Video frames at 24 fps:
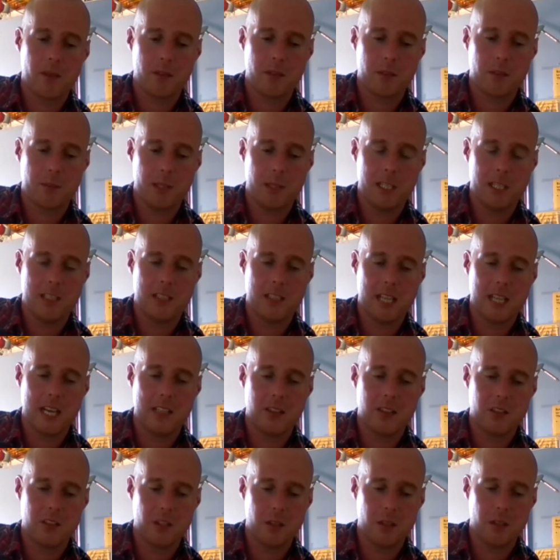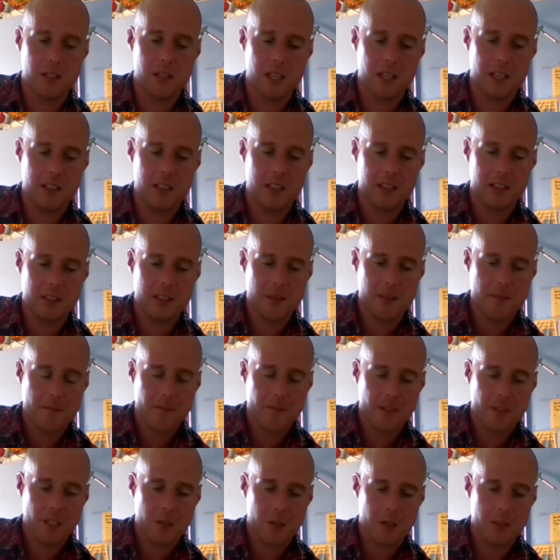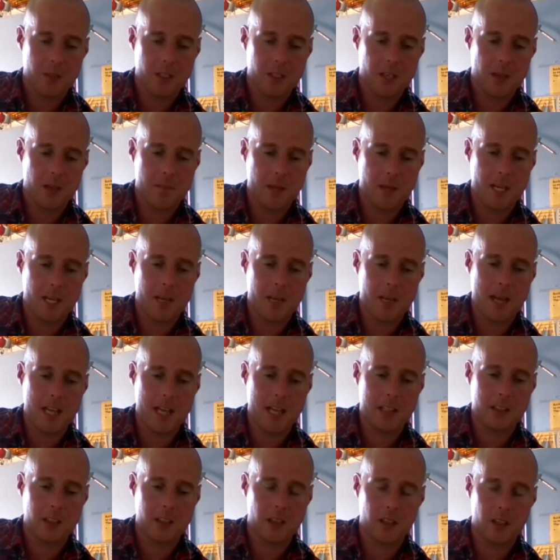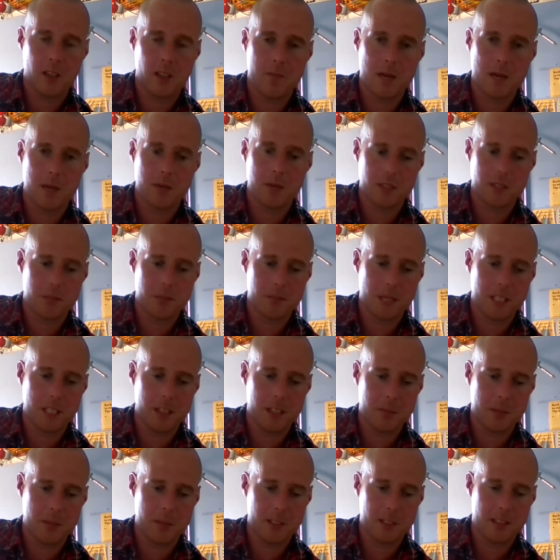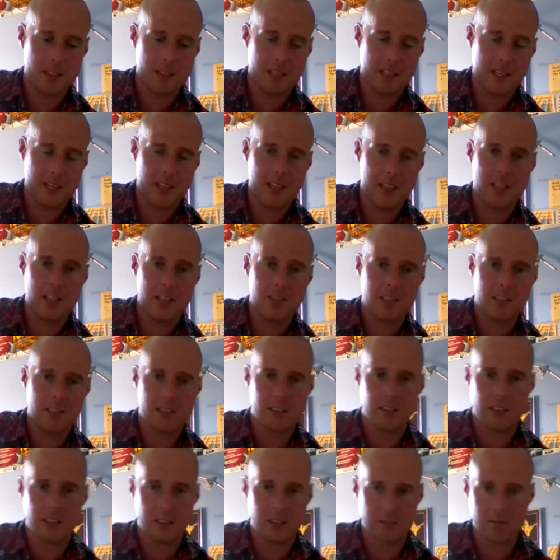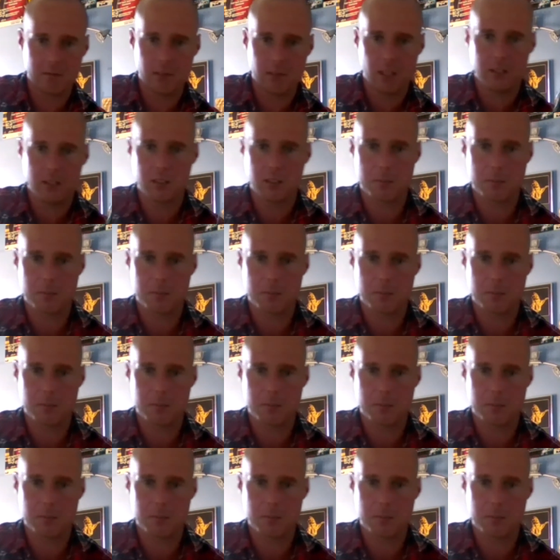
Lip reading: please ask Junior, was it a BMX or a mountain bike? Because I recently lost a